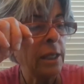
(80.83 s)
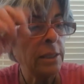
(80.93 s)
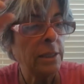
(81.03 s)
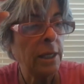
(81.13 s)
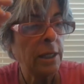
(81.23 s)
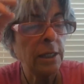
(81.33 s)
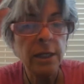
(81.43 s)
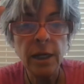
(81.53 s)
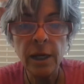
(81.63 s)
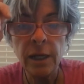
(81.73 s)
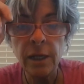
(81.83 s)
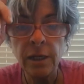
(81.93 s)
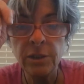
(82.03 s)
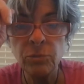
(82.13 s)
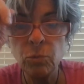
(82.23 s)
And then I
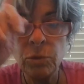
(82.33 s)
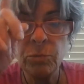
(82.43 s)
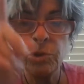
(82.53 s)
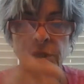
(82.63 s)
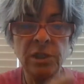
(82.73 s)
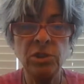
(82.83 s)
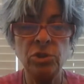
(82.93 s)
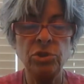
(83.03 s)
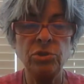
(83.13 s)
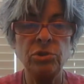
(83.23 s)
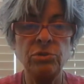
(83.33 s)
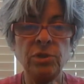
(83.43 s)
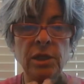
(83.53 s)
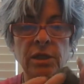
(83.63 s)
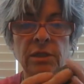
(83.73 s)
got one more thing to show you,
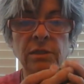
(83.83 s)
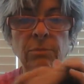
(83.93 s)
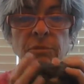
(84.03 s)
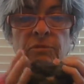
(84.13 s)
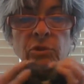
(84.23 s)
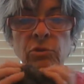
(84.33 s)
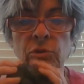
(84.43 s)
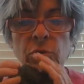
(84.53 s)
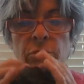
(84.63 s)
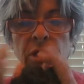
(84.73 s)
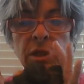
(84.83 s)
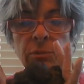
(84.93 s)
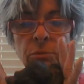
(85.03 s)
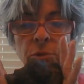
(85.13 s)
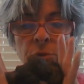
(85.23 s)
and some of you already
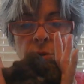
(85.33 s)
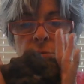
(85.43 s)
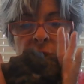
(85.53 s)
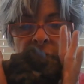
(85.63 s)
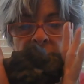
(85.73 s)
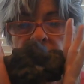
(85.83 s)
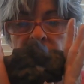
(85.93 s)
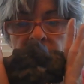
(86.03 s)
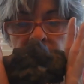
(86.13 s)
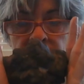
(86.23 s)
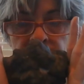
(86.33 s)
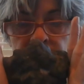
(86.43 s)
will know what that is,